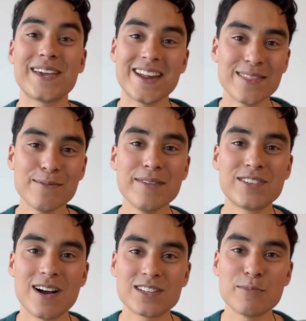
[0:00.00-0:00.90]
now that we've
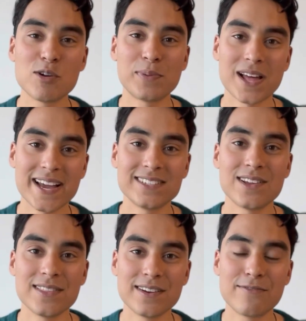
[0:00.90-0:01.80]
talked about applying to
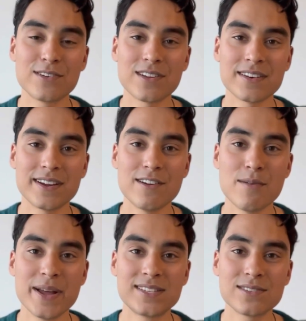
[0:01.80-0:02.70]
all the different Ontario
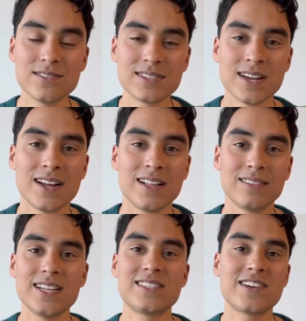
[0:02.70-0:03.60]
med schools,
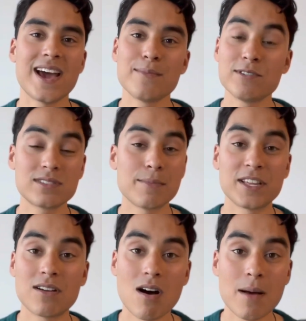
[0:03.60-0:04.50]
let's chat about some of the
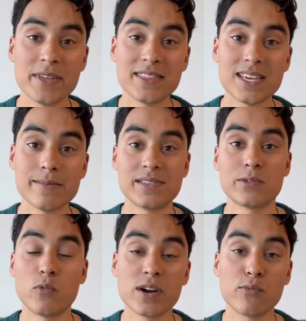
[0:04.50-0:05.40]
common themes
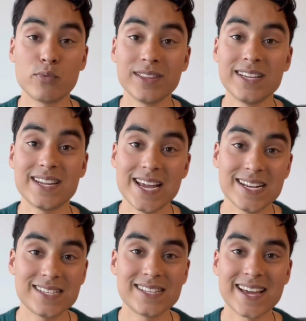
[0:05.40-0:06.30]
and what it really
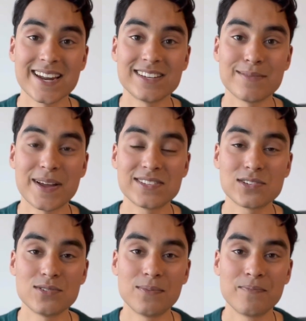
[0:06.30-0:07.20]
takes to get into med
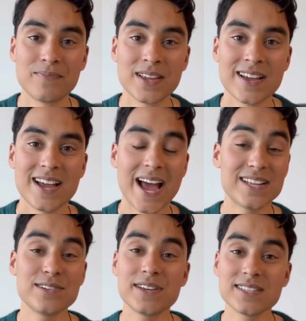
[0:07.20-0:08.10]
school.
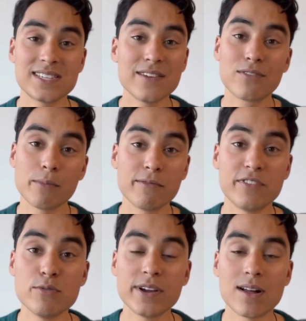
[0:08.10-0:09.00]
As you can see from
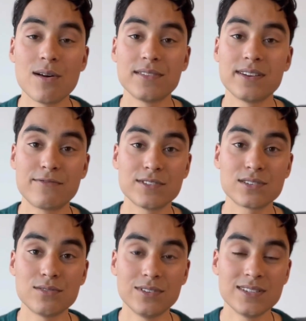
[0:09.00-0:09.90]
reviewing all the different
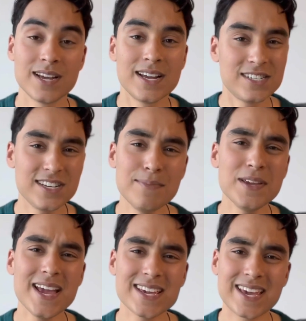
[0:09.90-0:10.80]
schools,
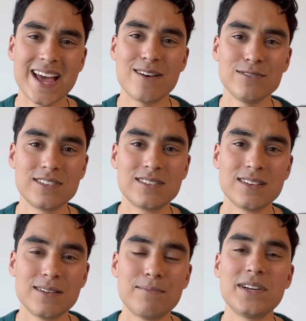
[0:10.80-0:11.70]
GPA counts,
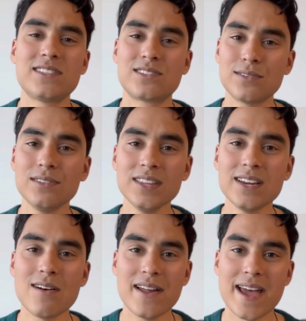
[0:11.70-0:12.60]
but it's certainly
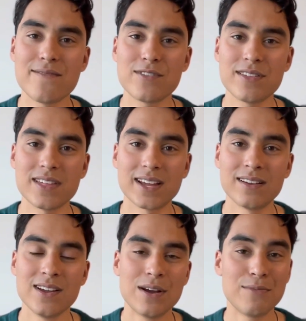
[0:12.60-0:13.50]
not everything.
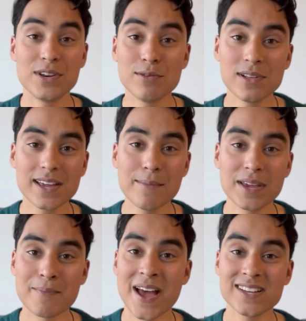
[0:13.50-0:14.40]
When you look at
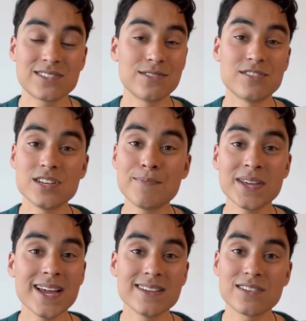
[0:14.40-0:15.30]
McMaster,
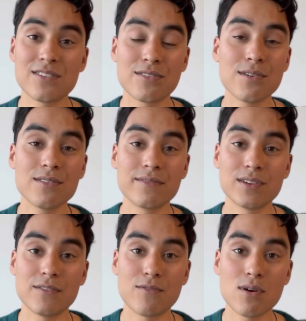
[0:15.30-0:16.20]
GPA is 1/3 of
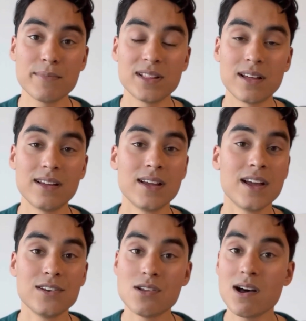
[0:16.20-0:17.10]
your formula.
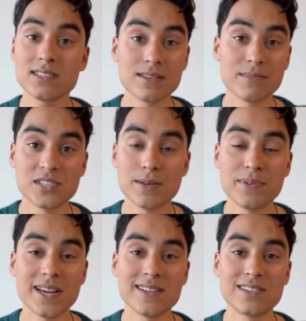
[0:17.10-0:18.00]
NOSM,
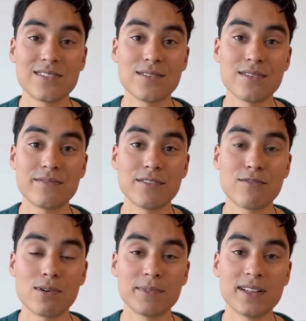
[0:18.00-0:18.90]
GPA is 1/3 of your
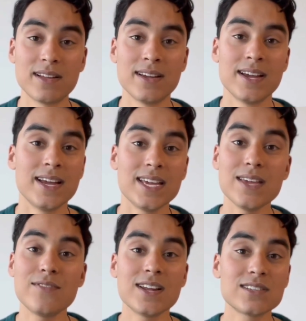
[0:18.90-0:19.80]
formula.
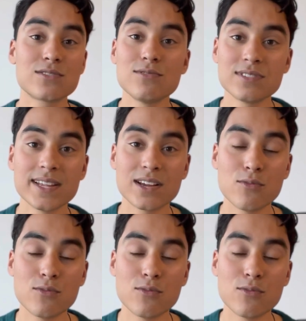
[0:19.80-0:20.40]
Even at schools like